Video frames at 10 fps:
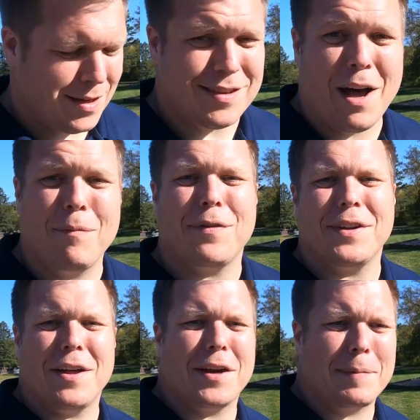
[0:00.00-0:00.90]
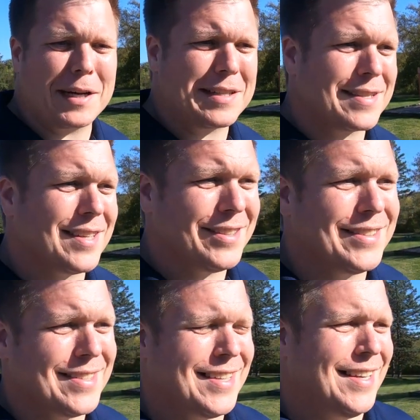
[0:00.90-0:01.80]
It's helpful now that I'm a
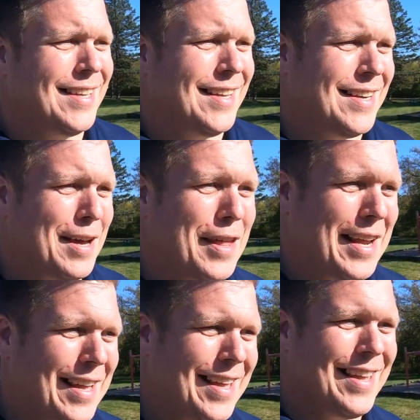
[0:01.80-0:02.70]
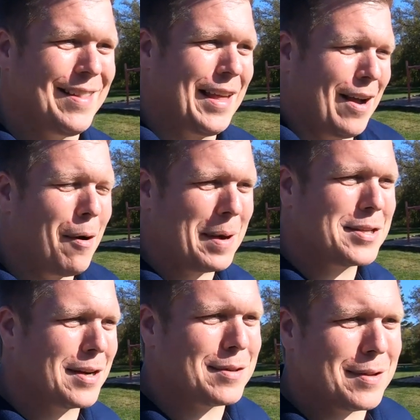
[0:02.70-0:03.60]
consultant, now that I, like, all my
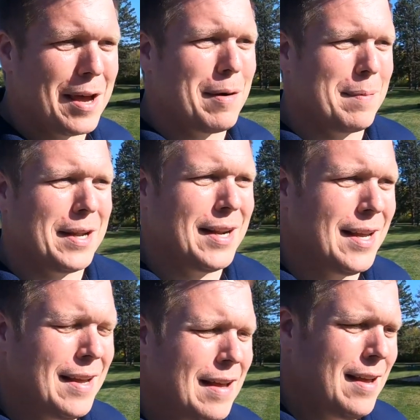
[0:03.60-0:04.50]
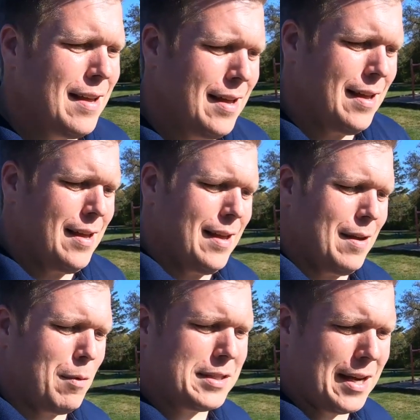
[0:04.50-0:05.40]
strengths were that way, but
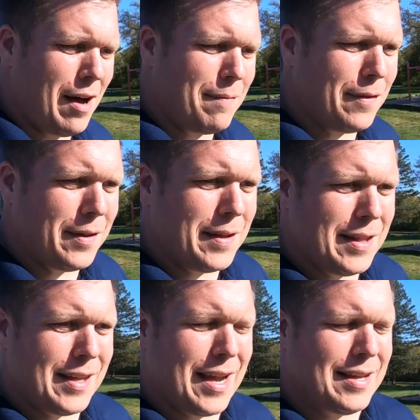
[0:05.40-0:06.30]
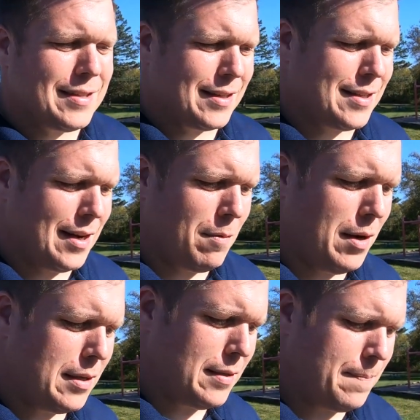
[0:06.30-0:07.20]
it wasn't helpful in the context that I
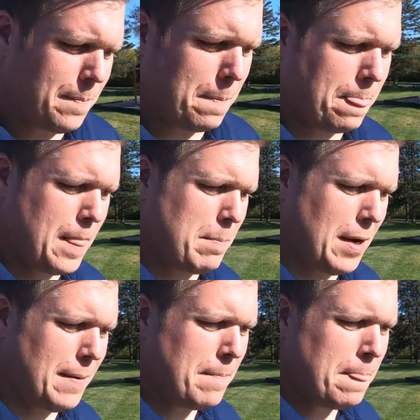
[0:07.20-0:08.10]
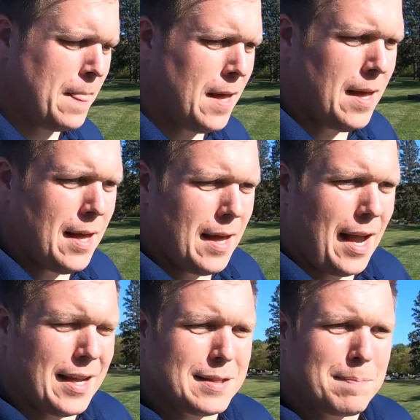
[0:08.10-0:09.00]
was. But
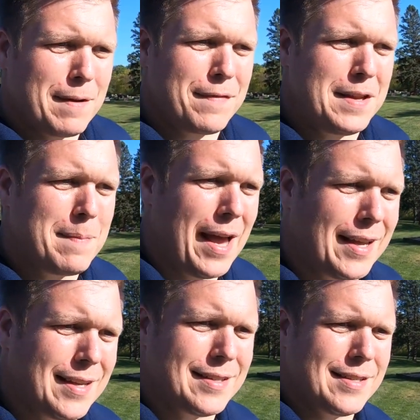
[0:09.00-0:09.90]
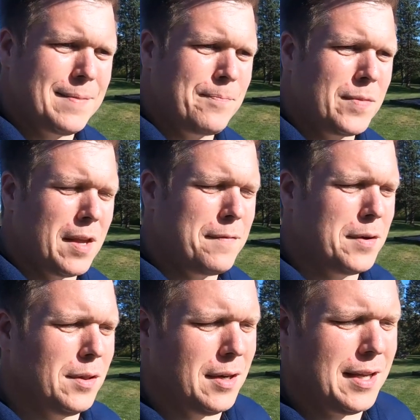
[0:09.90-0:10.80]
I guess my feedback is, if
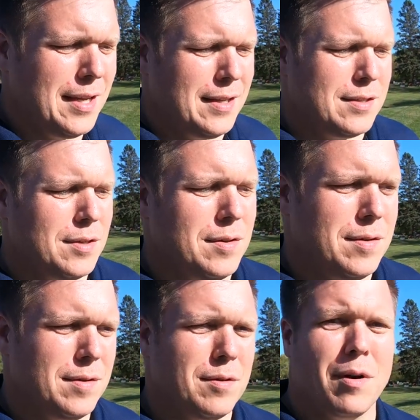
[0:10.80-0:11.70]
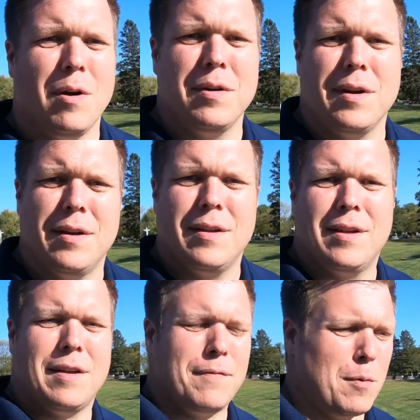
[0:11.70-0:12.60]
you're looking to grow, if
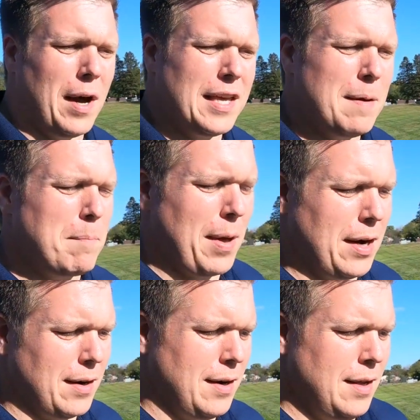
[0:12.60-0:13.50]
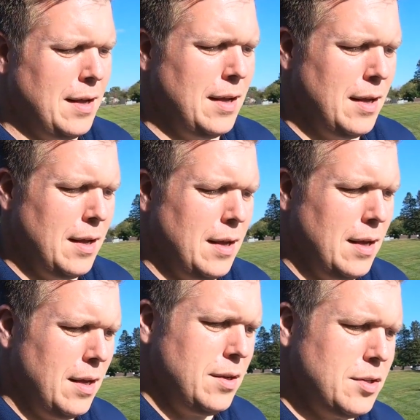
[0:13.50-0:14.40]
you want to get better,
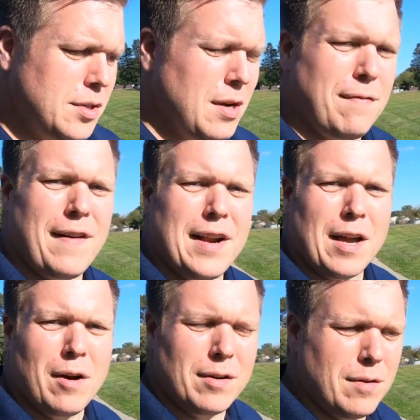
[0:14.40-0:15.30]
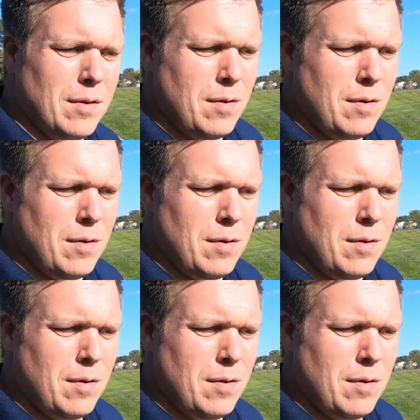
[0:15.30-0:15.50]
you should start finding out